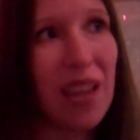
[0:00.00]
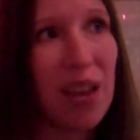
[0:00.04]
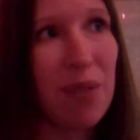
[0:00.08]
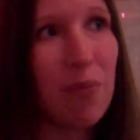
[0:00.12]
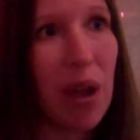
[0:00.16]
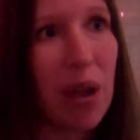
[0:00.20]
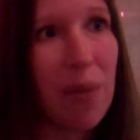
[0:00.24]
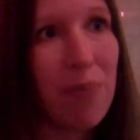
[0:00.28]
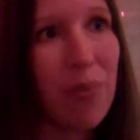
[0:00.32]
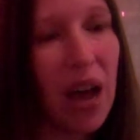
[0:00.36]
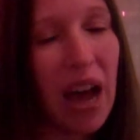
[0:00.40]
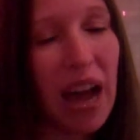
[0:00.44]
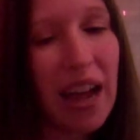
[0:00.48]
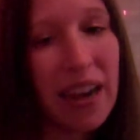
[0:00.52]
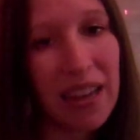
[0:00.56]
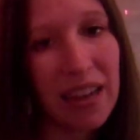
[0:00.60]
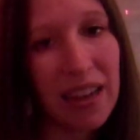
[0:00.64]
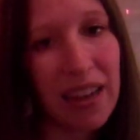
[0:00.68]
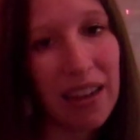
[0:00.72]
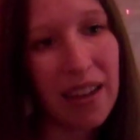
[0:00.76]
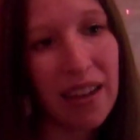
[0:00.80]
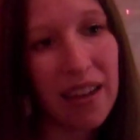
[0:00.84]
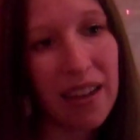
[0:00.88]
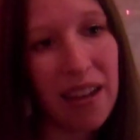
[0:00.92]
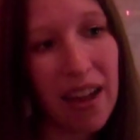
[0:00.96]
in my
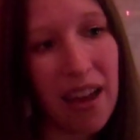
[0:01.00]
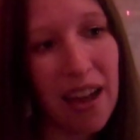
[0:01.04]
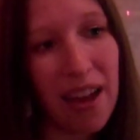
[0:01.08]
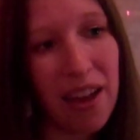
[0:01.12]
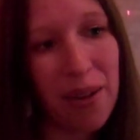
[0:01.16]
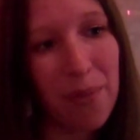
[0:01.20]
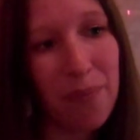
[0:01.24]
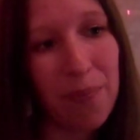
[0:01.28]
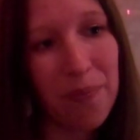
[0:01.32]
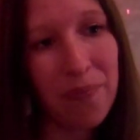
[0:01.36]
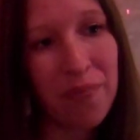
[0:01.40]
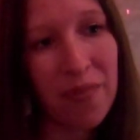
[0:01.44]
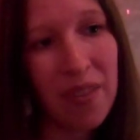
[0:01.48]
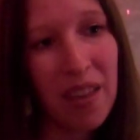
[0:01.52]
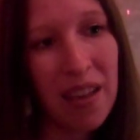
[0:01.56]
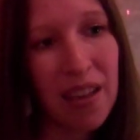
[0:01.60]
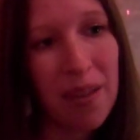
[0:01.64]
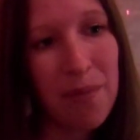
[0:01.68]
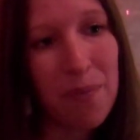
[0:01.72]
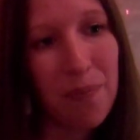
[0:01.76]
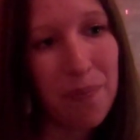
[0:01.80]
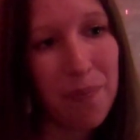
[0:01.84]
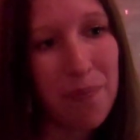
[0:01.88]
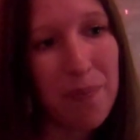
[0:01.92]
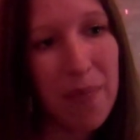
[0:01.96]
body,
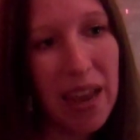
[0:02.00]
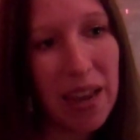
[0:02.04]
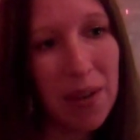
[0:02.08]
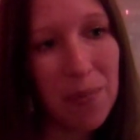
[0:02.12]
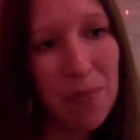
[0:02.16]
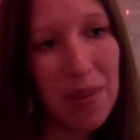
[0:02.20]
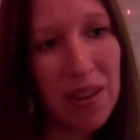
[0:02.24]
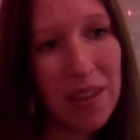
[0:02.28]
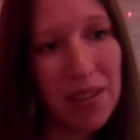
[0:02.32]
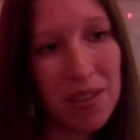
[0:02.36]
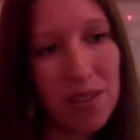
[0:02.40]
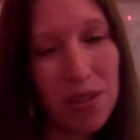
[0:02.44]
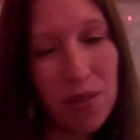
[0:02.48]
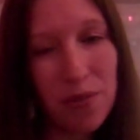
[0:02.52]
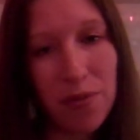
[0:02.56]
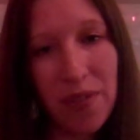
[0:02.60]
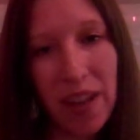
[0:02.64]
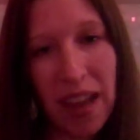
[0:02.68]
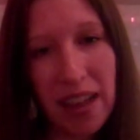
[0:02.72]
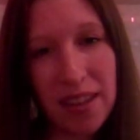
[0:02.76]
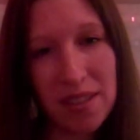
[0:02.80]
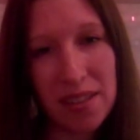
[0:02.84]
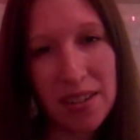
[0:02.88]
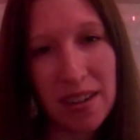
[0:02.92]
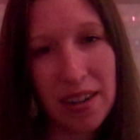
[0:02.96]
made me so
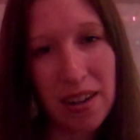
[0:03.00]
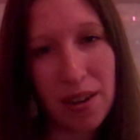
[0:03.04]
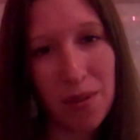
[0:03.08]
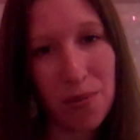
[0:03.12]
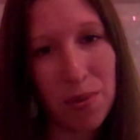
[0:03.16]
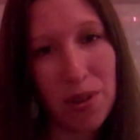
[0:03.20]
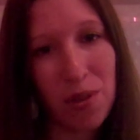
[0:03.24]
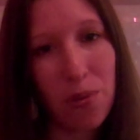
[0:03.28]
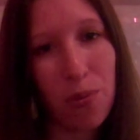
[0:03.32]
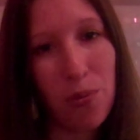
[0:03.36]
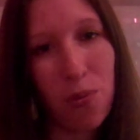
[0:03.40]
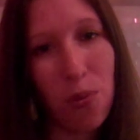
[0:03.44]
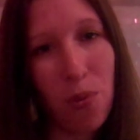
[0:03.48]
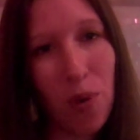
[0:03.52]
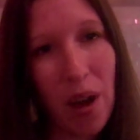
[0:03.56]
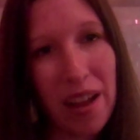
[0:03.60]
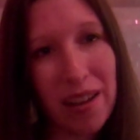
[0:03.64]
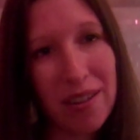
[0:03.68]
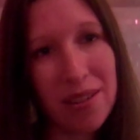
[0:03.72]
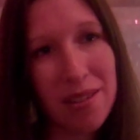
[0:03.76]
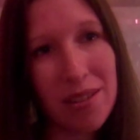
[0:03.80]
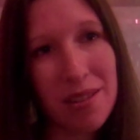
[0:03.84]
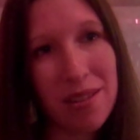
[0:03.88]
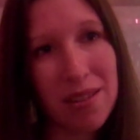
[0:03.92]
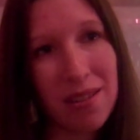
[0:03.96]
fascinated with
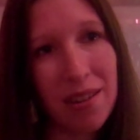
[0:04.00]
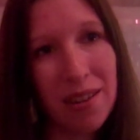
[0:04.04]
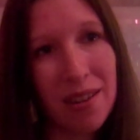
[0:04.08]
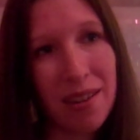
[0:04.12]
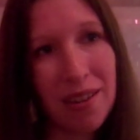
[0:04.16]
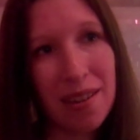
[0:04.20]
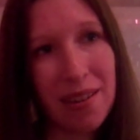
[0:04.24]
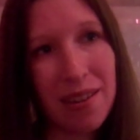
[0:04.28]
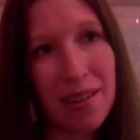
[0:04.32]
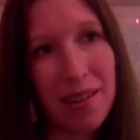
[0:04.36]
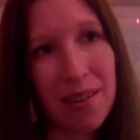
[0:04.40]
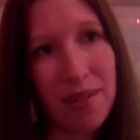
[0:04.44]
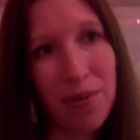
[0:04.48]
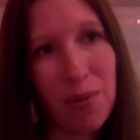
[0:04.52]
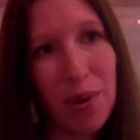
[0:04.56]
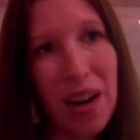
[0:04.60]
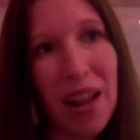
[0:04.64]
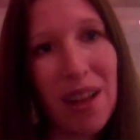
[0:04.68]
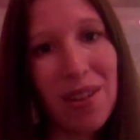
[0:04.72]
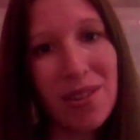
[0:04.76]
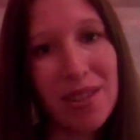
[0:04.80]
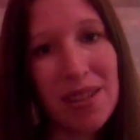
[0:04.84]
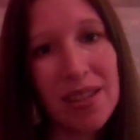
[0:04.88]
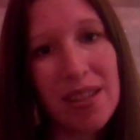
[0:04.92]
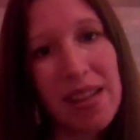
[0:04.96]
what
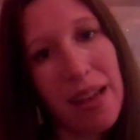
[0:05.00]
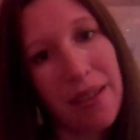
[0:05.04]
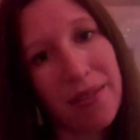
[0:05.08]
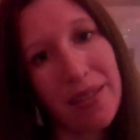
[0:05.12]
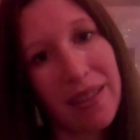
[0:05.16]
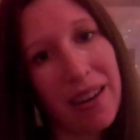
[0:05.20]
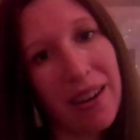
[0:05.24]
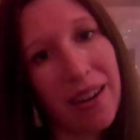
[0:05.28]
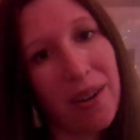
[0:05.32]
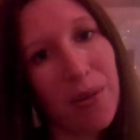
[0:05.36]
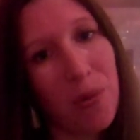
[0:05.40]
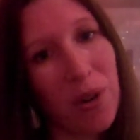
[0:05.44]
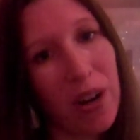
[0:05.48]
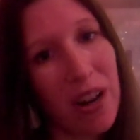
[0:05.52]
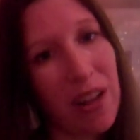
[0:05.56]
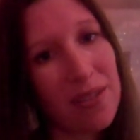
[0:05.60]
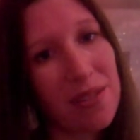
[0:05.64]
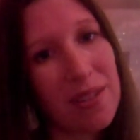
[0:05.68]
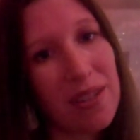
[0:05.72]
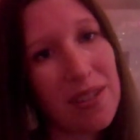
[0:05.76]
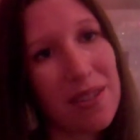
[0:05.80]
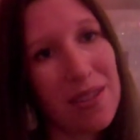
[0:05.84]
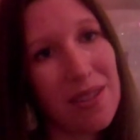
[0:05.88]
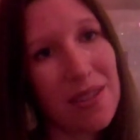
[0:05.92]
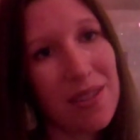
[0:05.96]
else is out there, what
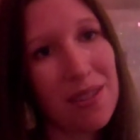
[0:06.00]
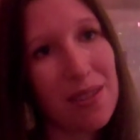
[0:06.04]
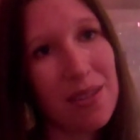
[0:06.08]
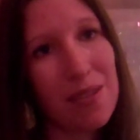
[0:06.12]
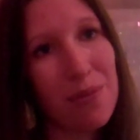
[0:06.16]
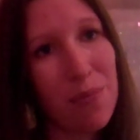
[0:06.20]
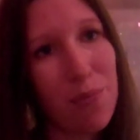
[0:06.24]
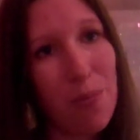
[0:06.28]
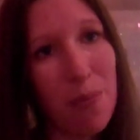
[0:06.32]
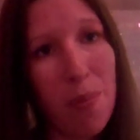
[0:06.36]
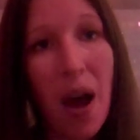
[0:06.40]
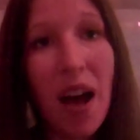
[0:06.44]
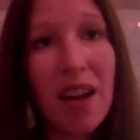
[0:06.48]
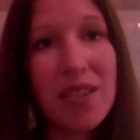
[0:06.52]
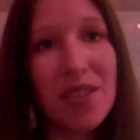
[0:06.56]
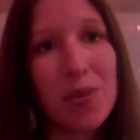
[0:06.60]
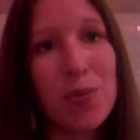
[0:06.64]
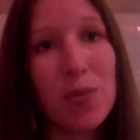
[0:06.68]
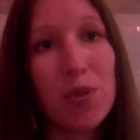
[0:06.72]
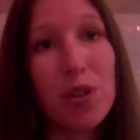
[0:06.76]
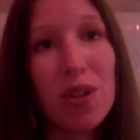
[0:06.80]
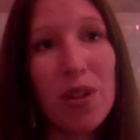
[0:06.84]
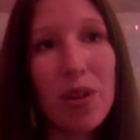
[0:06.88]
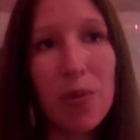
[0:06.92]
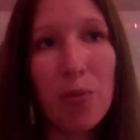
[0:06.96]
else is
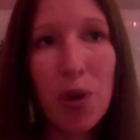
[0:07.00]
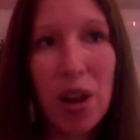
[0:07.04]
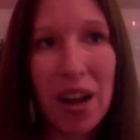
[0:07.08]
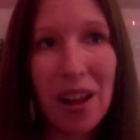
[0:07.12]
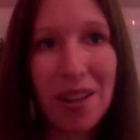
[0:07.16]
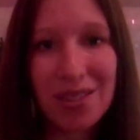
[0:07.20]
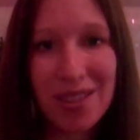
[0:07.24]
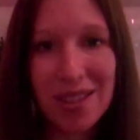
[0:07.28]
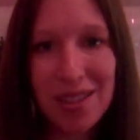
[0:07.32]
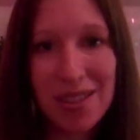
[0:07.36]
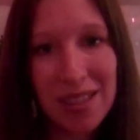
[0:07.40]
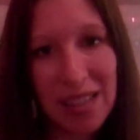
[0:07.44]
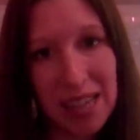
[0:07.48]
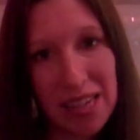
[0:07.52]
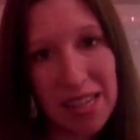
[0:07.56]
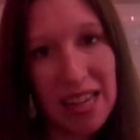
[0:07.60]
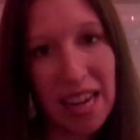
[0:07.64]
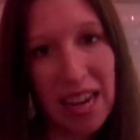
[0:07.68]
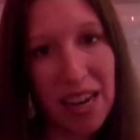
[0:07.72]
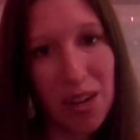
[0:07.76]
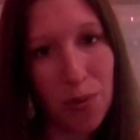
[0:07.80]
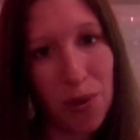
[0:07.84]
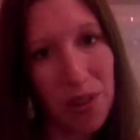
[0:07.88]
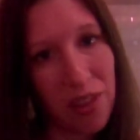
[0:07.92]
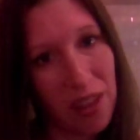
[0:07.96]
possible, what else is
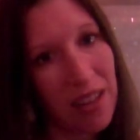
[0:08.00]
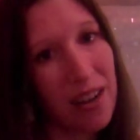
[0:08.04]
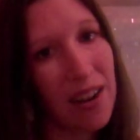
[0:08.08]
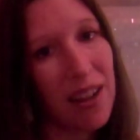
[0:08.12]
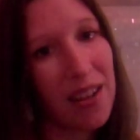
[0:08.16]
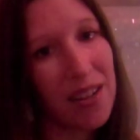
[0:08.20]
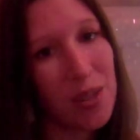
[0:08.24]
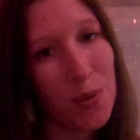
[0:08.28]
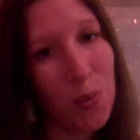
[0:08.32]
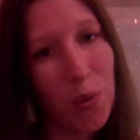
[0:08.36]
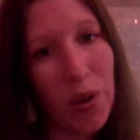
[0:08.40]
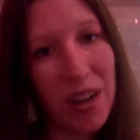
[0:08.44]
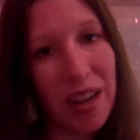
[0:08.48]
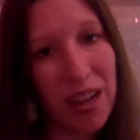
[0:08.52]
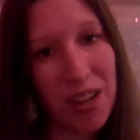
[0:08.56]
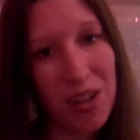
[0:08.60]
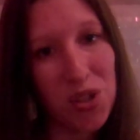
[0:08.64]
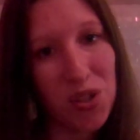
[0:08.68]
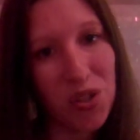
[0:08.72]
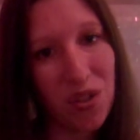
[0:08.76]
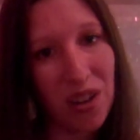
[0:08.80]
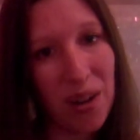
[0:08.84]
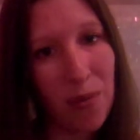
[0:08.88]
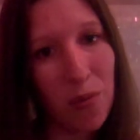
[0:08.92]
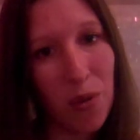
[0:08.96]
contained within us, what
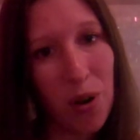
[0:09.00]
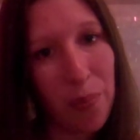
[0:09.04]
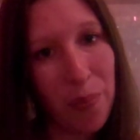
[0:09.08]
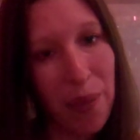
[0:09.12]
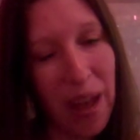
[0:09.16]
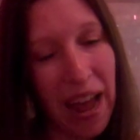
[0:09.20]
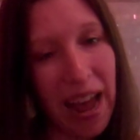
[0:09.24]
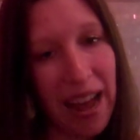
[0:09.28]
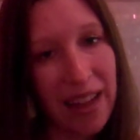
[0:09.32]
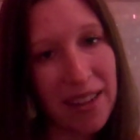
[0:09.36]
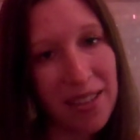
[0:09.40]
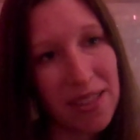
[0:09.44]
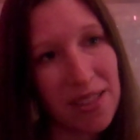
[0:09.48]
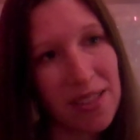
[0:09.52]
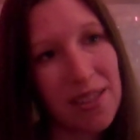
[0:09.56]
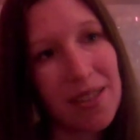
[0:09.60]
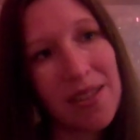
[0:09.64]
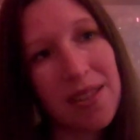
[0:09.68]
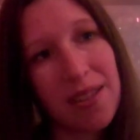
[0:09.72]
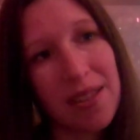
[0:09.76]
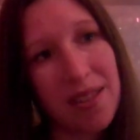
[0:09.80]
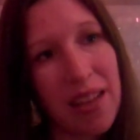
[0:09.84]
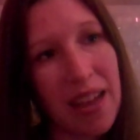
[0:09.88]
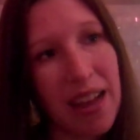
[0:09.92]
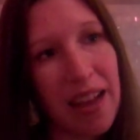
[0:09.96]
history and what
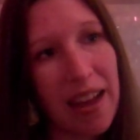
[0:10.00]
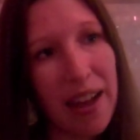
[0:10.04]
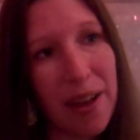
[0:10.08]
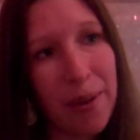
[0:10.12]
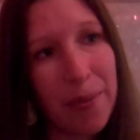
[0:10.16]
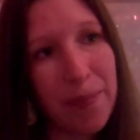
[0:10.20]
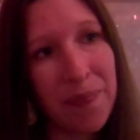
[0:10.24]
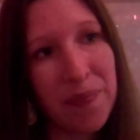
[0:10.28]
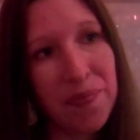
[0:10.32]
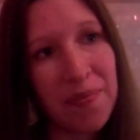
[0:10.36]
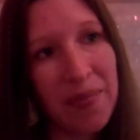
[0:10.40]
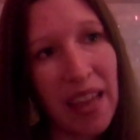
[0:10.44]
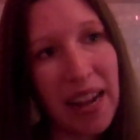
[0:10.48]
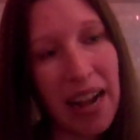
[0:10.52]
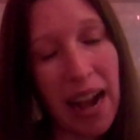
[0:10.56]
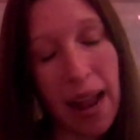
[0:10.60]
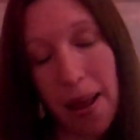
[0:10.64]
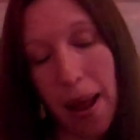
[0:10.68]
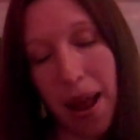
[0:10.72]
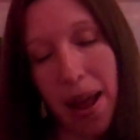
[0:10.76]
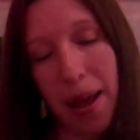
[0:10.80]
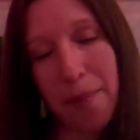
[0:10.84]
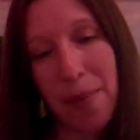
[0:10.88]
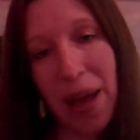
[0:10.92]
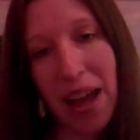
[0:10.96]
pasts. And
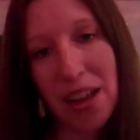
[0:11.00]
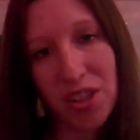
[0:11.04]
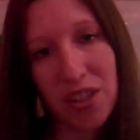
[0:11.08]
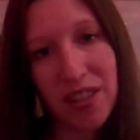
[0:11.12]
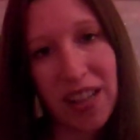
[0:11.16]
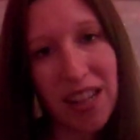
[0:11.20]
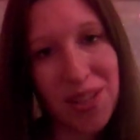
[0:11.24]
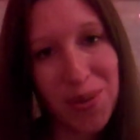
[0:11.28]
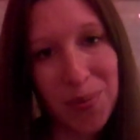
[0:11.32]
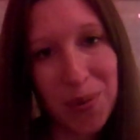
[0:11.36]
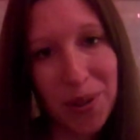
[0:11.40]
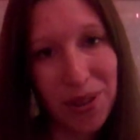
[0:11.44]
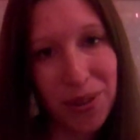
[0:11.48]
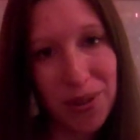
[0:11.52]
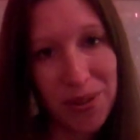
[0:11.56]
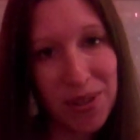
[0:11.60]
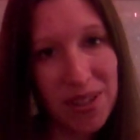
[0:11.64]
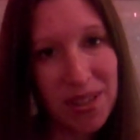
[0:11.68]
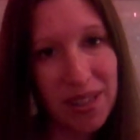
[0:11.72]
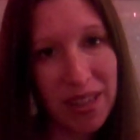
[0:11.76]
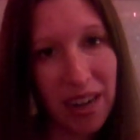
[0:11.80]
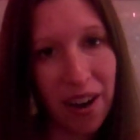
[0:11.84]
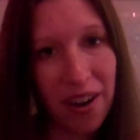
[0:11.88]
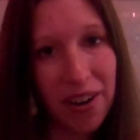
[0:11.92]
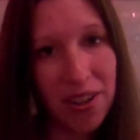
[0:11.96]
I imagine that's where
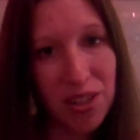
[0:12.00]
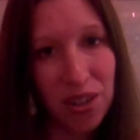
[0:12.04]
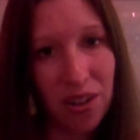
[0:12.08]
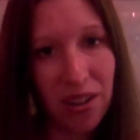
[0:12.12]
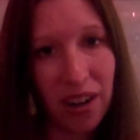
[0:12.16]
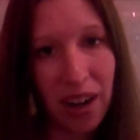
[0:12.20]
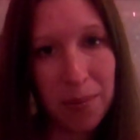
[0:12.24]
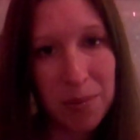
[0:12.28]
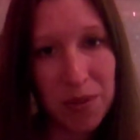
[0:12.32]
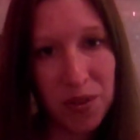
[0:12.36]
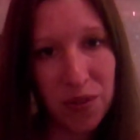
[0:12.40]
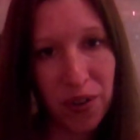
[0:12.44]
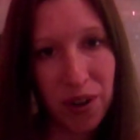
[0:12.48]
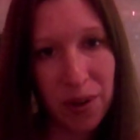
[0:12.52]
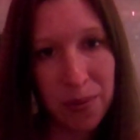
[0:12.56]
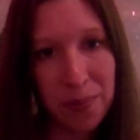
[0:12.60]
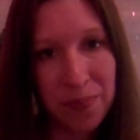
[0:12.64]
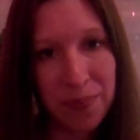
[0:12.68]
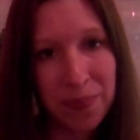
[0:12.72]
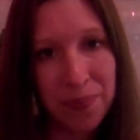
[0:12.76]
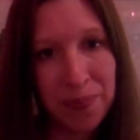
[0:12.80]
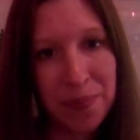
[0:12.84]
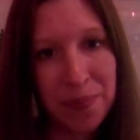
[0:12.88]
Luce's character comes from.